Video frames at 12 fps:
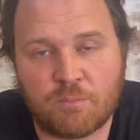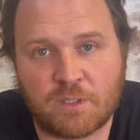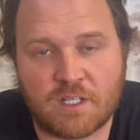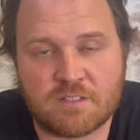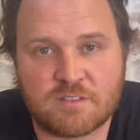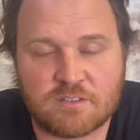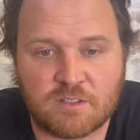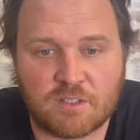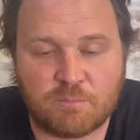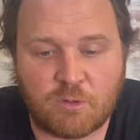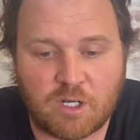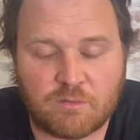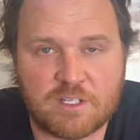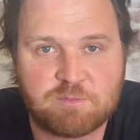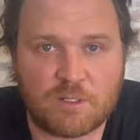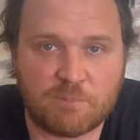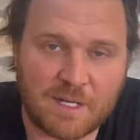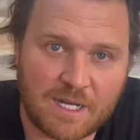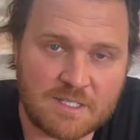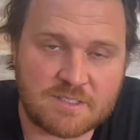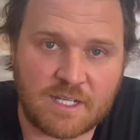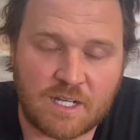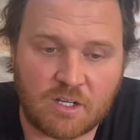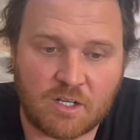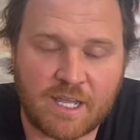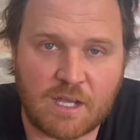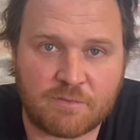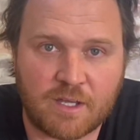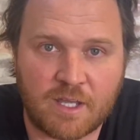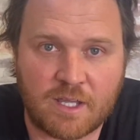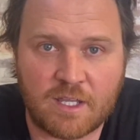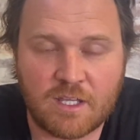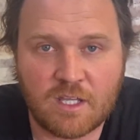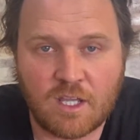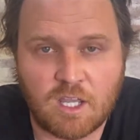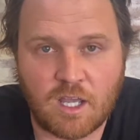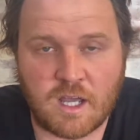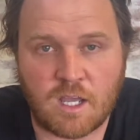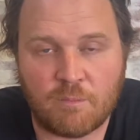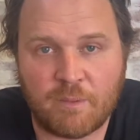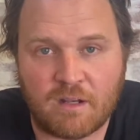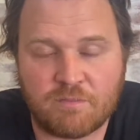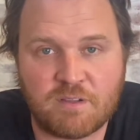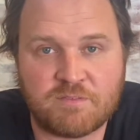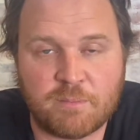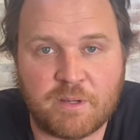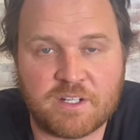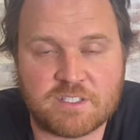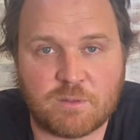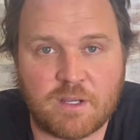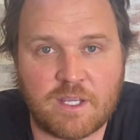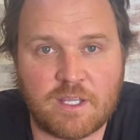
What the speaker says: plus the bike race went past our cafe about 50 metres away.